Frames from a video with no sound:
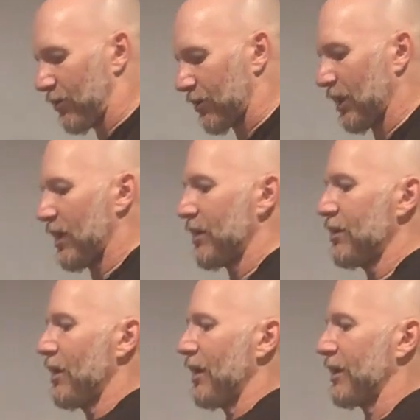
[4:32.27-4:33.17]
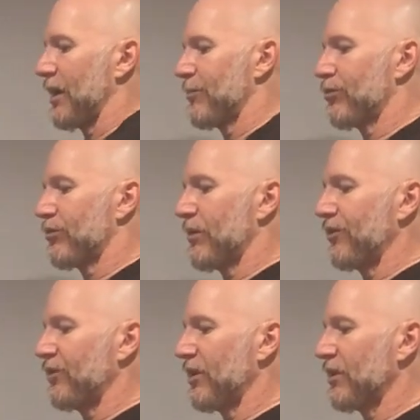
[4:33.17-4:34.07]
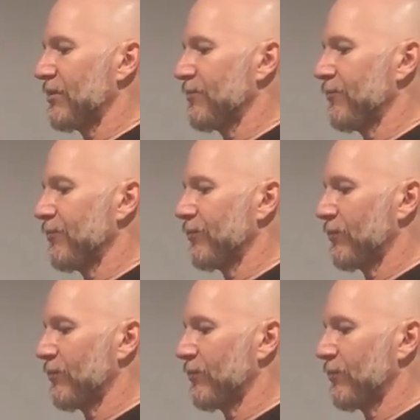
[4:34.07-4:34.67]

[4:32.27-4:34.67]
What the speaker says: Okay, again, pressing,